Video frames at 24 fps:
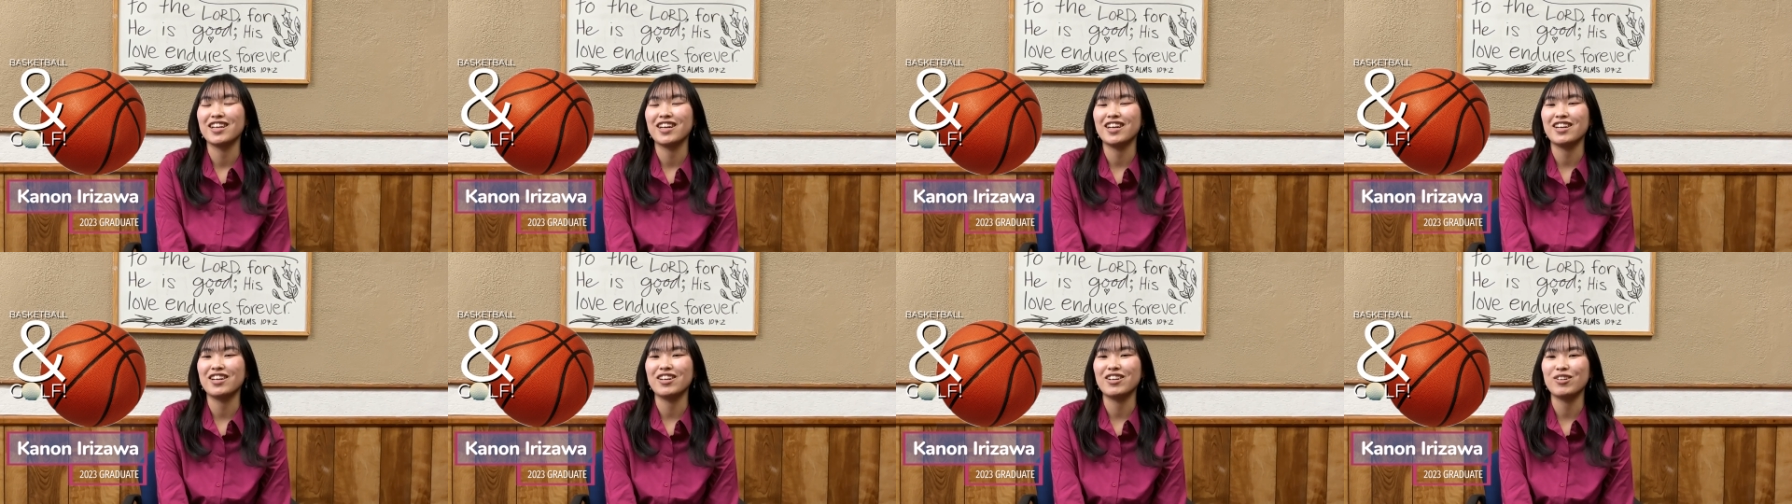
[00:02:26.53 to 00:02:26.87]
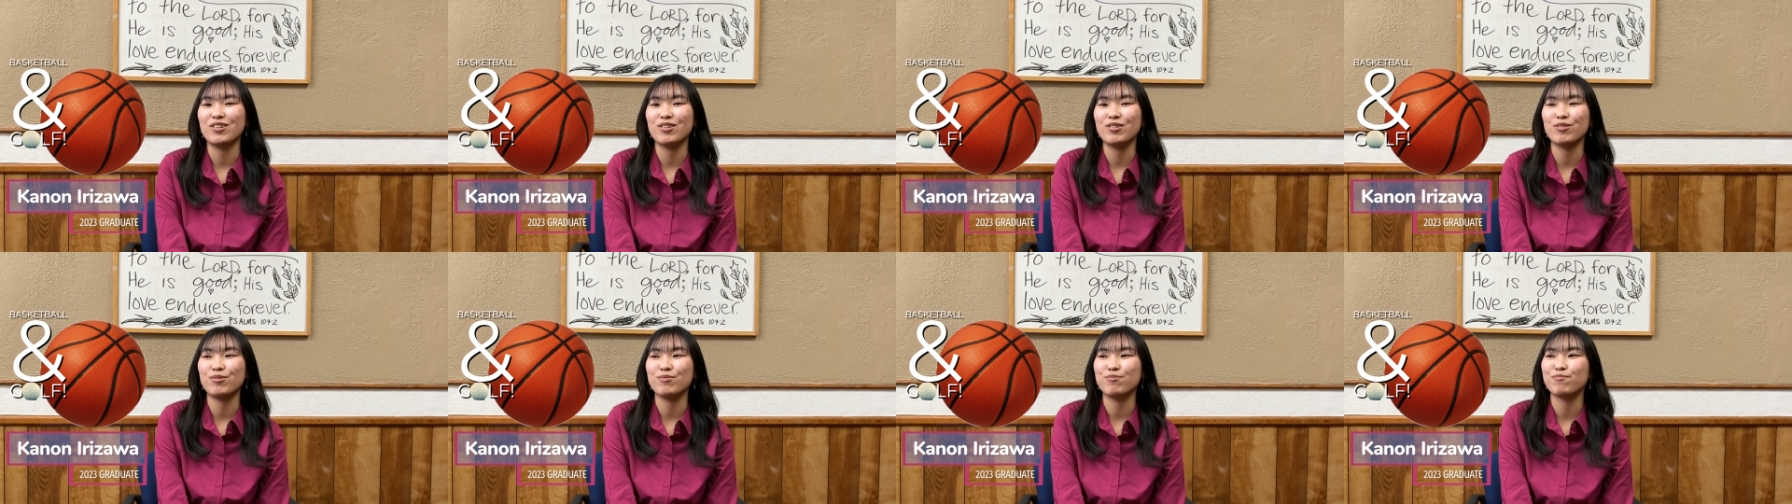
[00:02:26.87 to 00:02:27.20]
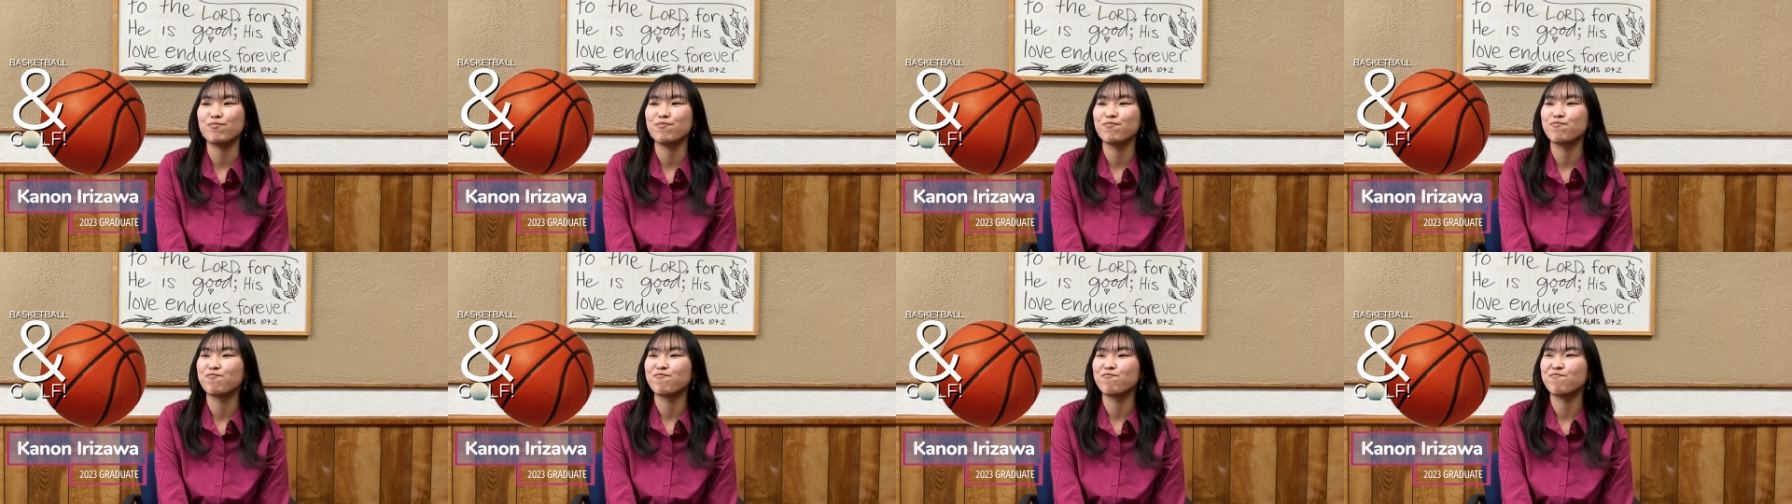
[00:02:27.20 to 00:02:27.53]
Um,
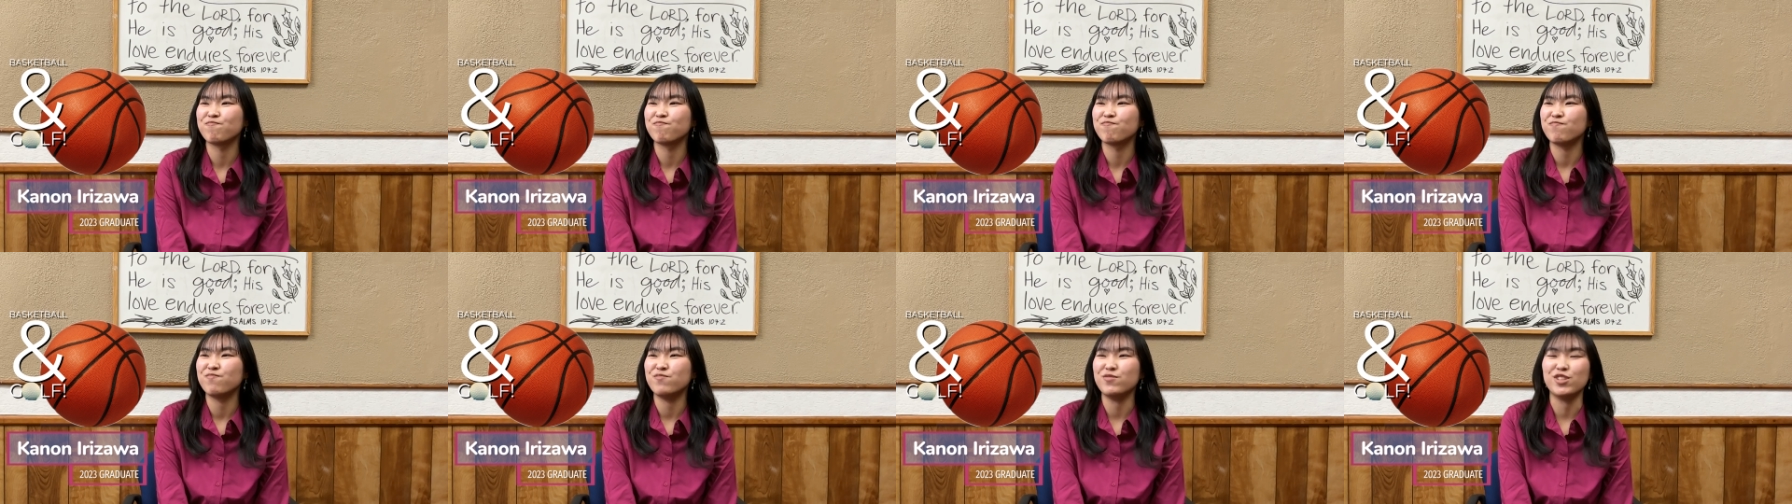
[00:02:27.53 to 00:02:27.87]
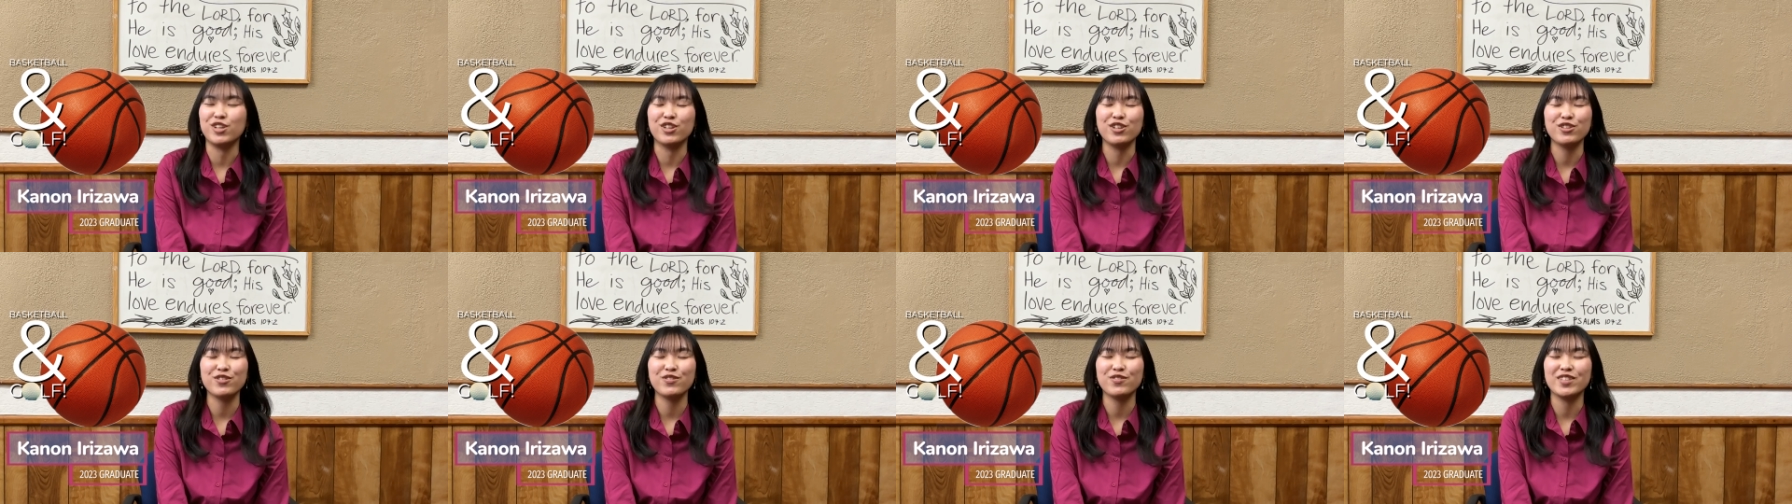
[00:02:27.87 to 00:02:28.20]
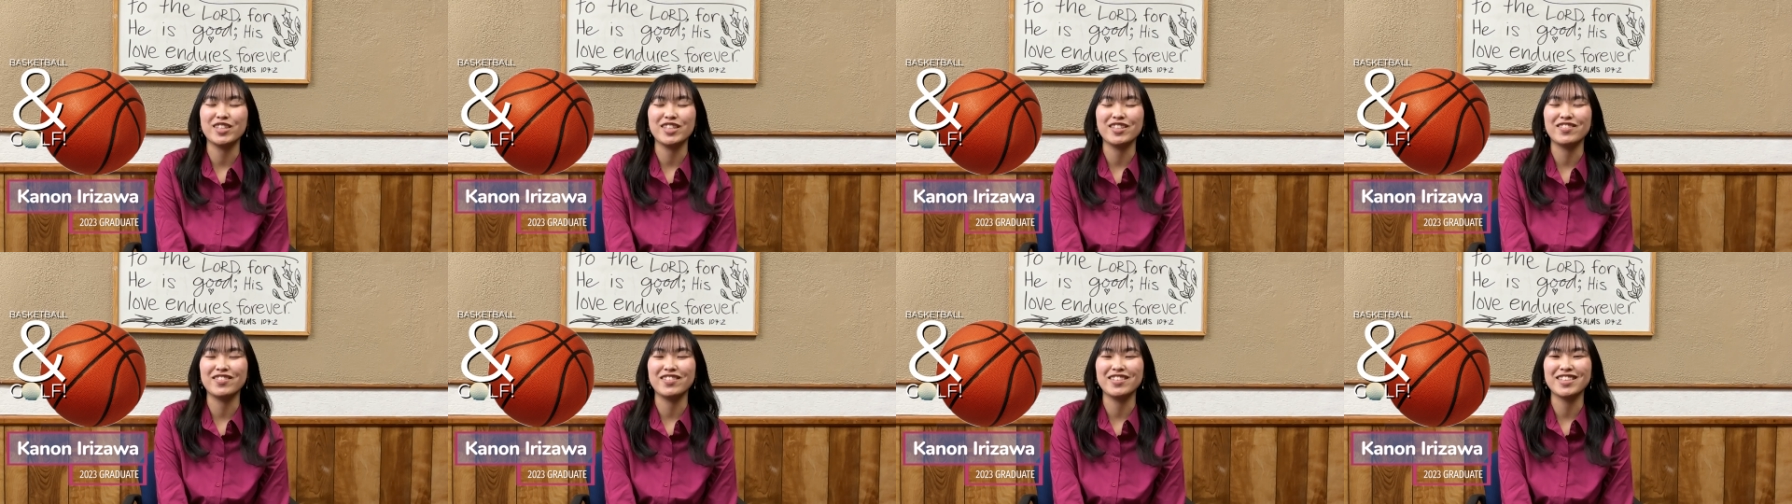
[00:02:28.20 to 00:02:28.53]
not really.
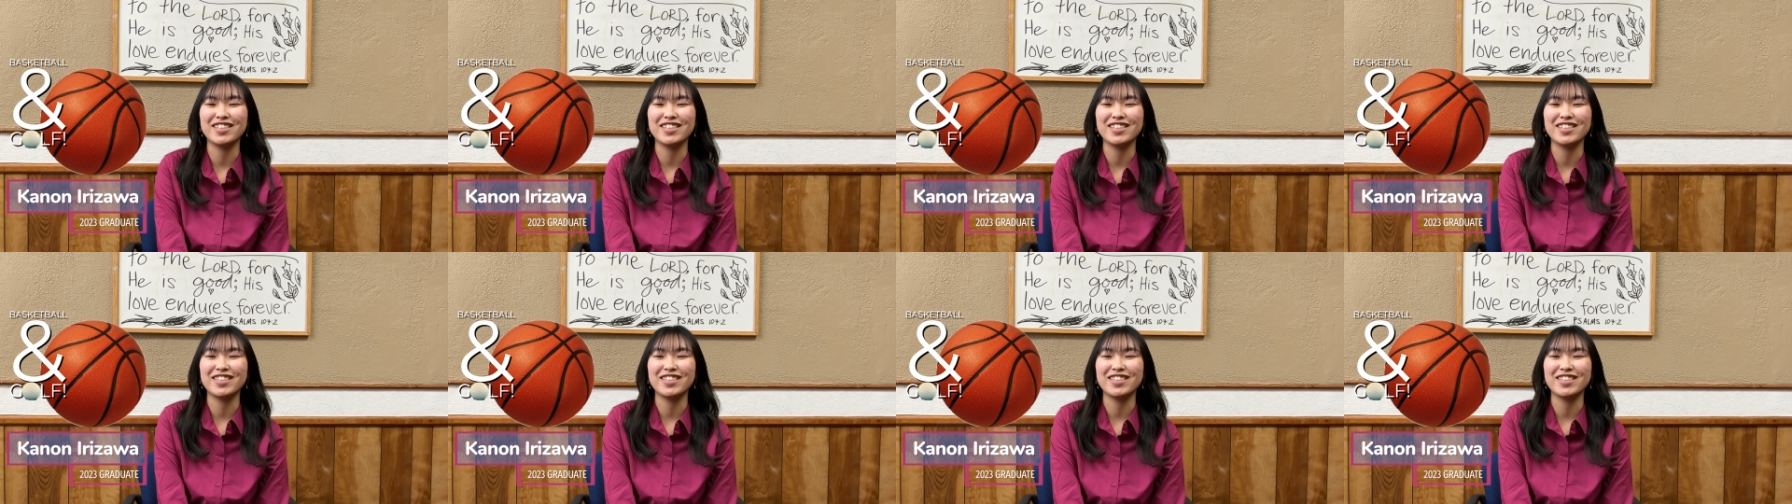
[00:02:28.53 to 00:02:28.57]
No.